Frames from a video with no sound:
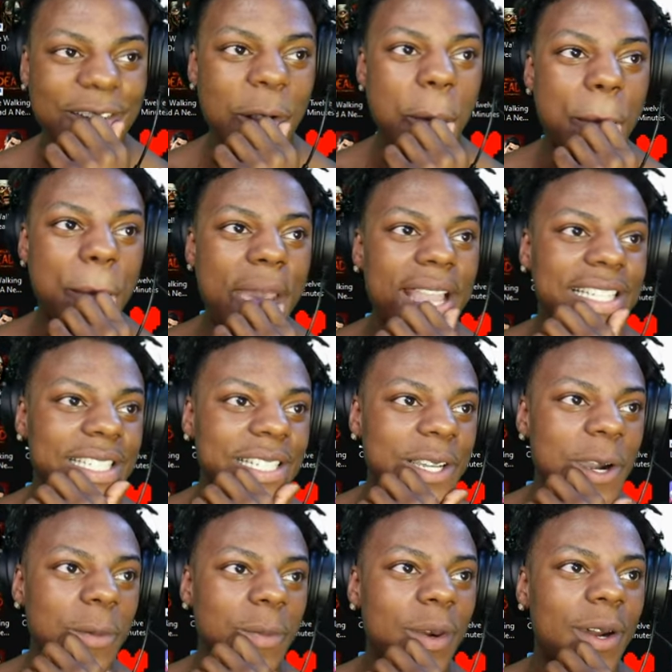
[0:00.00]
Yo, Beck's the
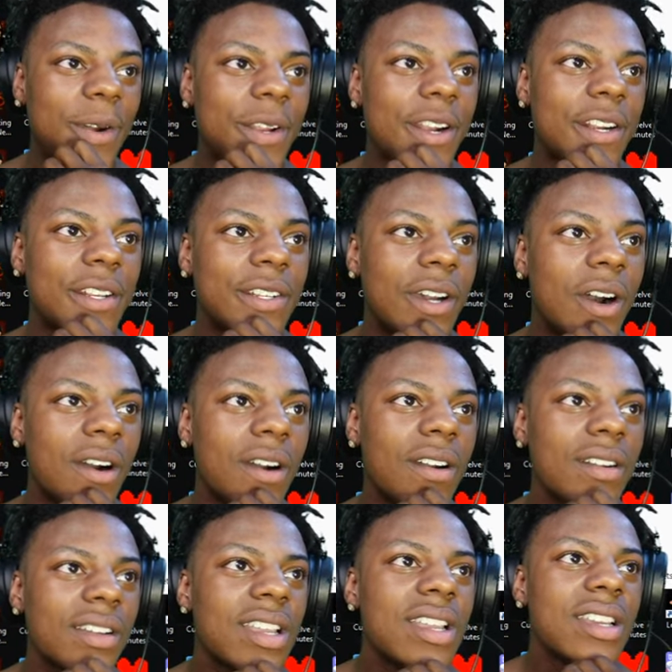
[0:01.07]
goat, bro. Your
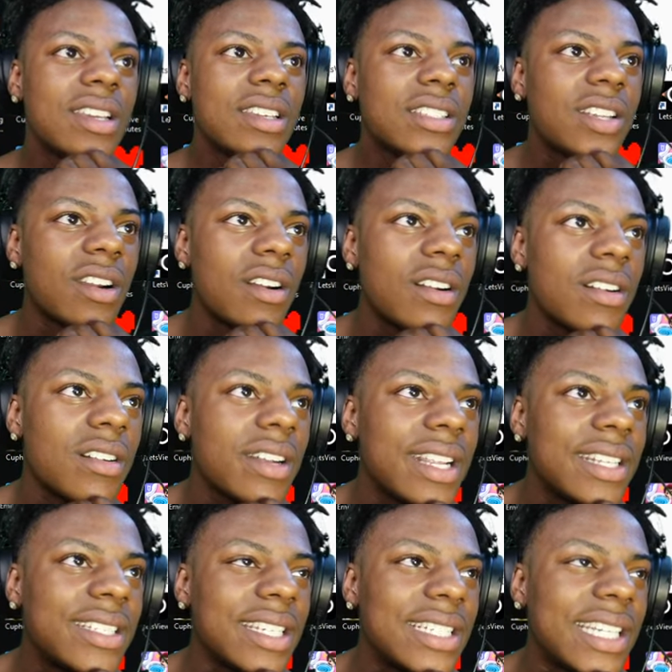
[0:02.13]
dog turned
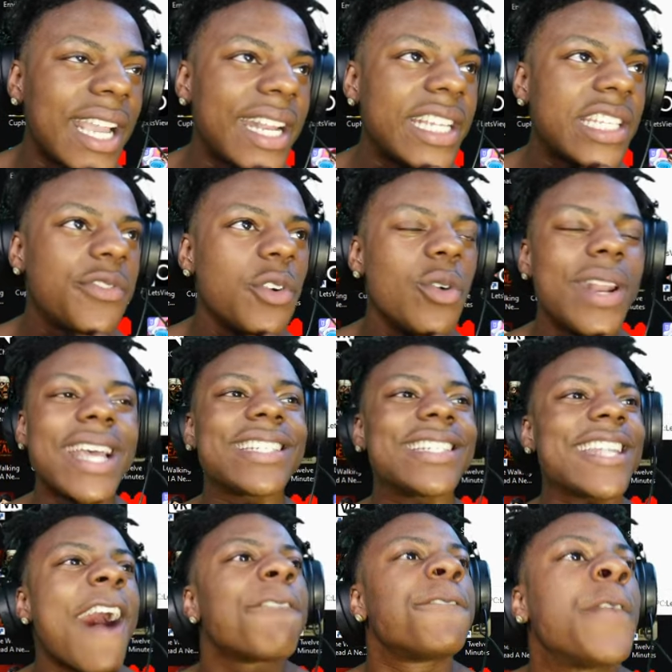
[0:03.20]
into Chinese food. That's
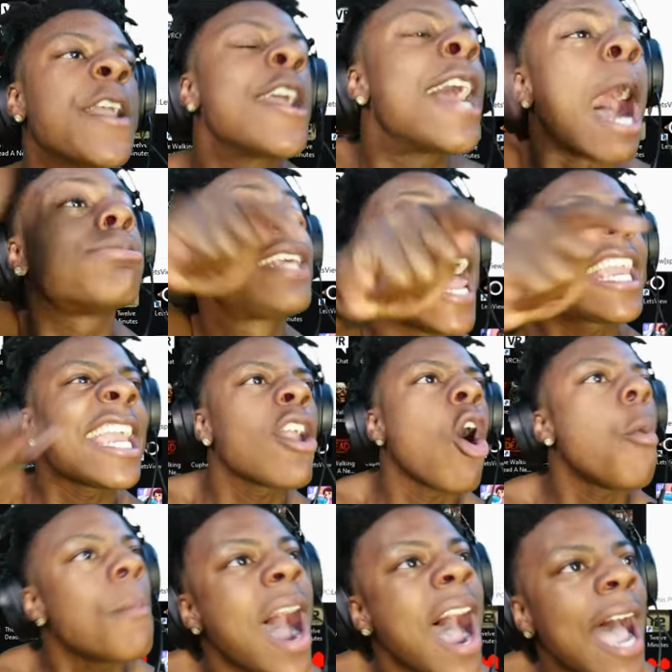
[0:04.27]
not. I'm taking your
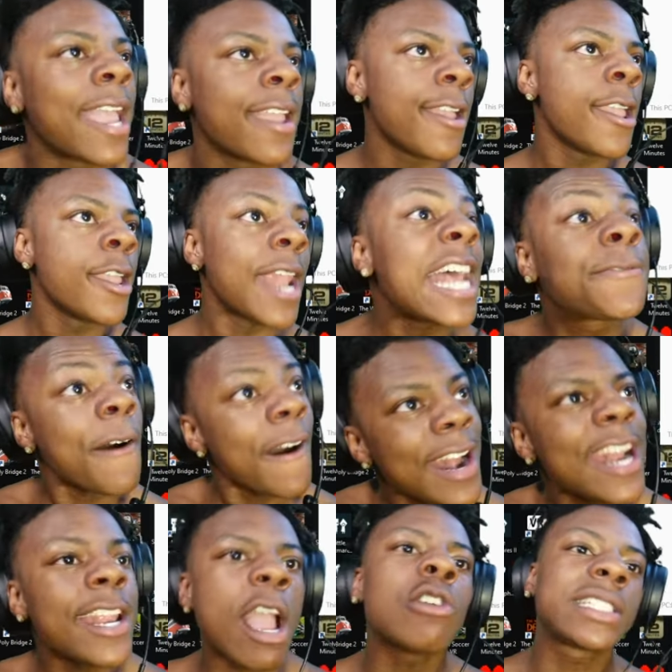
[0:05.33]
mind. That's
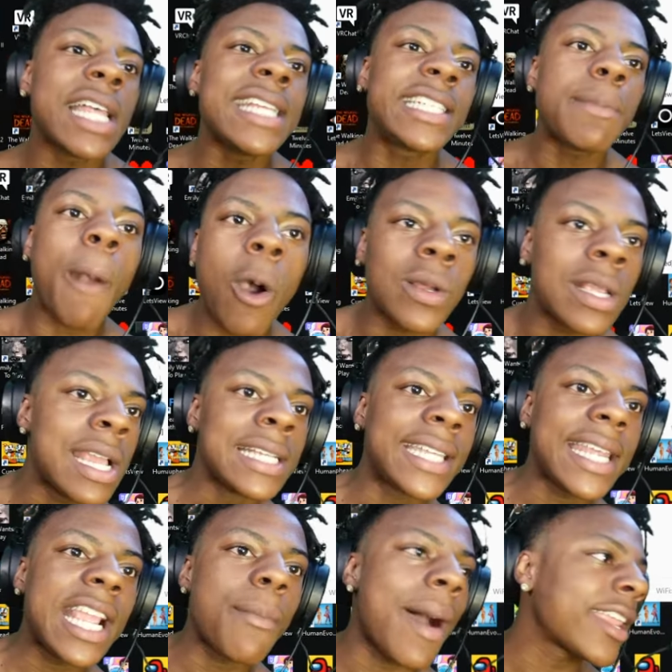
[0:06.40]
funny. Yo, sleazy, bro.
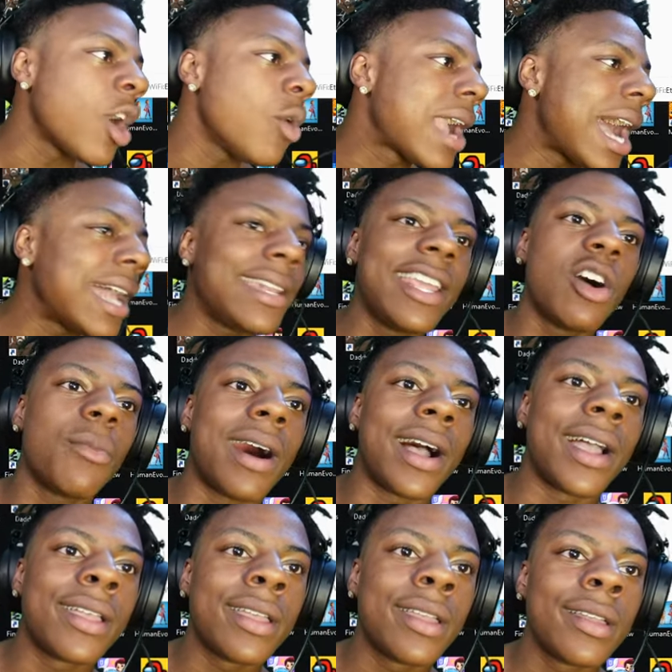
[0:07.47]
Say goodbye to your goddamn
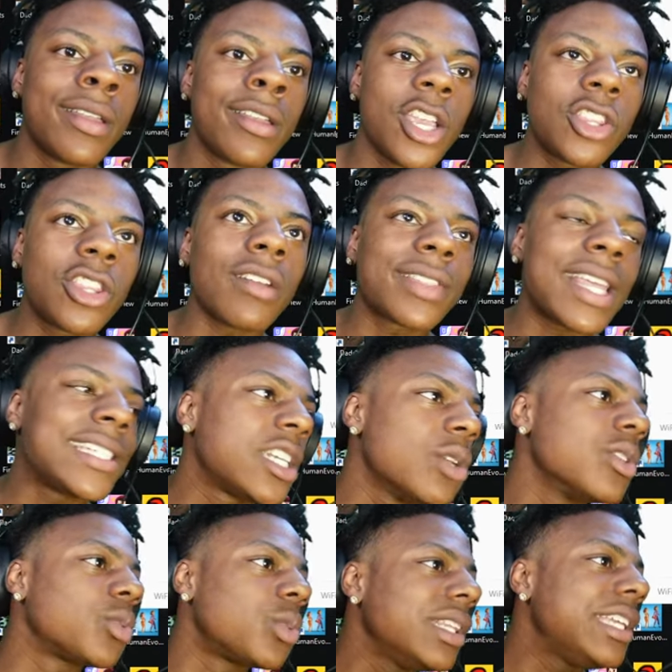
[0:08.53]
mind. You thought that shit
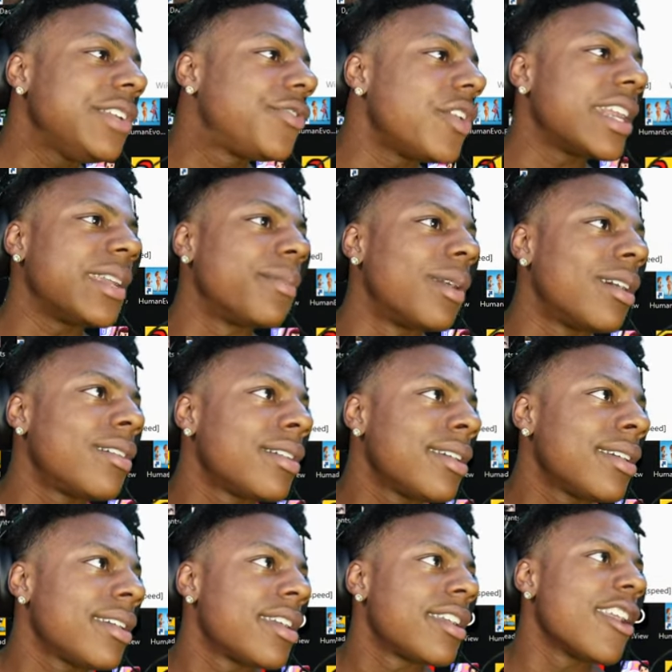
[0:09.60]
was really Ishrek funny, bro.
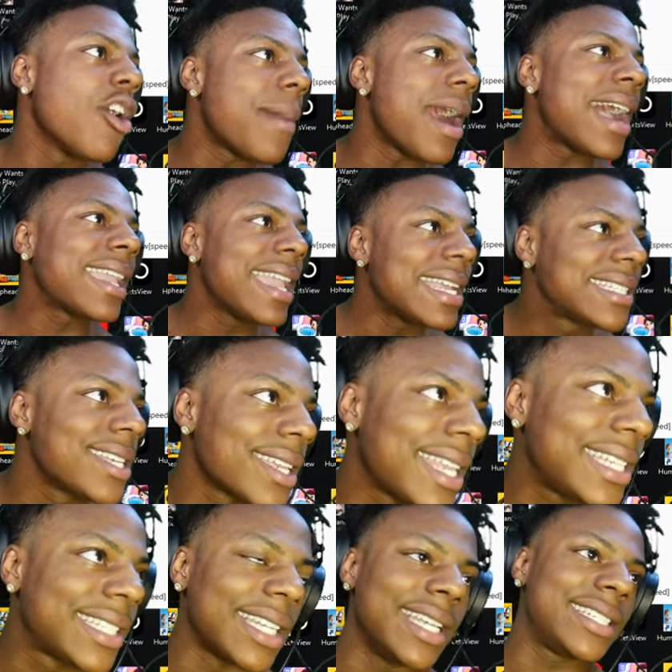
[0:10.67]
donated one pound and
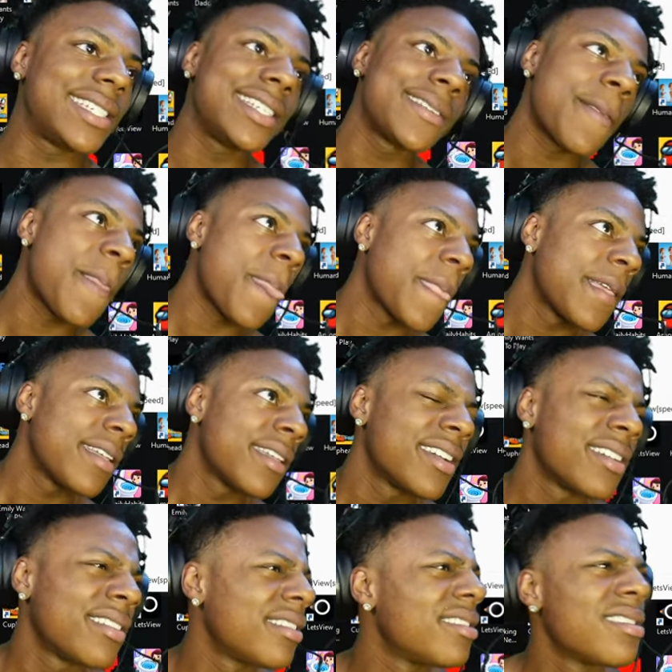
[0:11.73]
seventy nine pence through
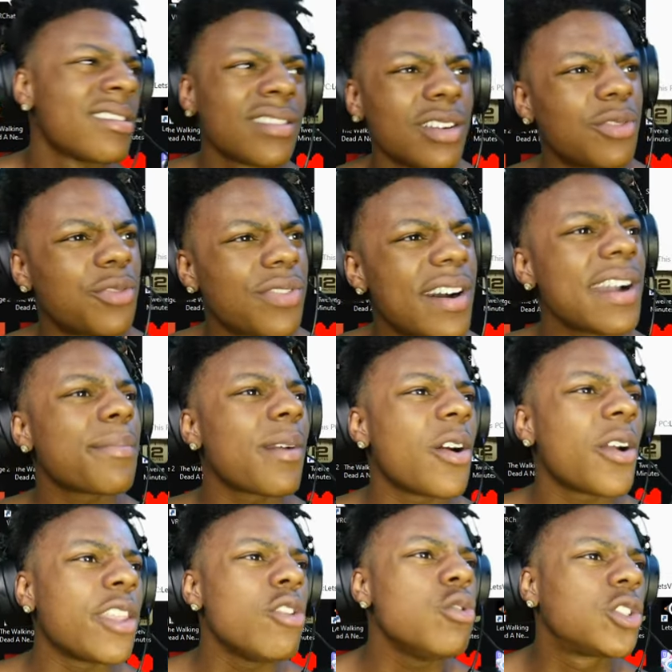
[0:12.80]
super chat. The fuck, bro,
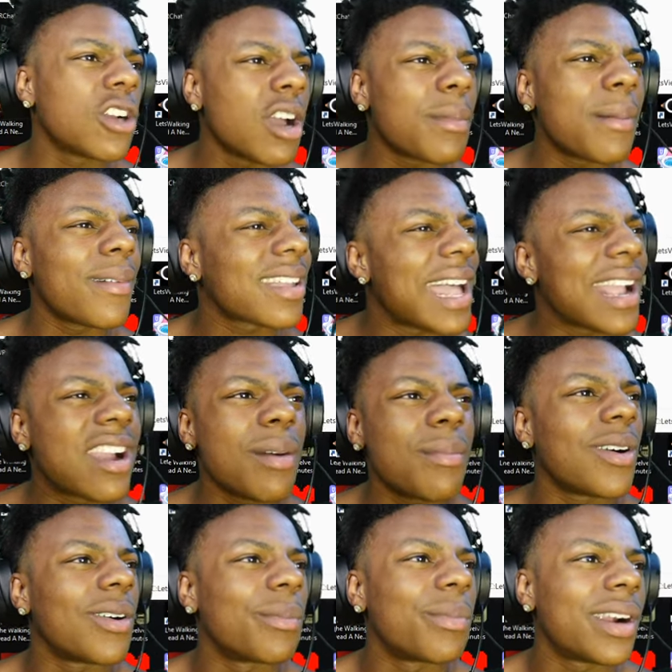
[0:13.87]
and you Can drug you my like, come
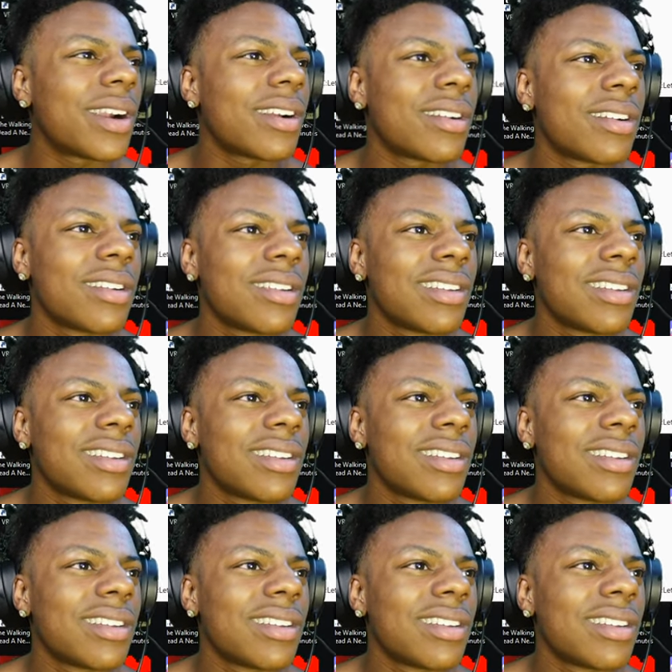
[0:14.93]
on, Ishrek? bro.